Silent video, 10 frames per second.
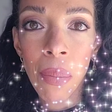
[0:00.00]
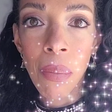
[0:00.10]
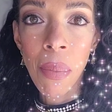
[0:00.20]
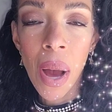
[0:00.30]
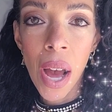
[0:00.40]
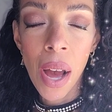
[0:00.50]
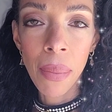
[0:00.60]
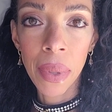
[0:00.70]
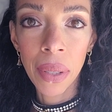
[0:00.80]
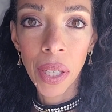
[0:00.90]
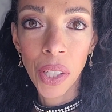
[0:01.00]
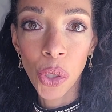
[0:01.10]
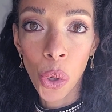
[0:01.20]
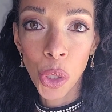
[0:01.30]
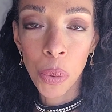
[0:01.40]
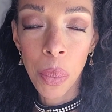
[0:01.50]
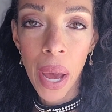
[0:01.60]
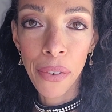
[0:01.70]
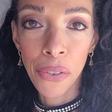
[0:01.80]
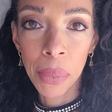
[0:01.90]
Mom is going to
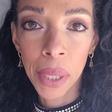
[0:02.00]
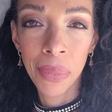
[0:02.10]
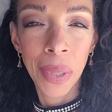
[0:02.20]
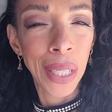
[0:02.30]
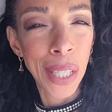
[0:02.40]
buy it for me.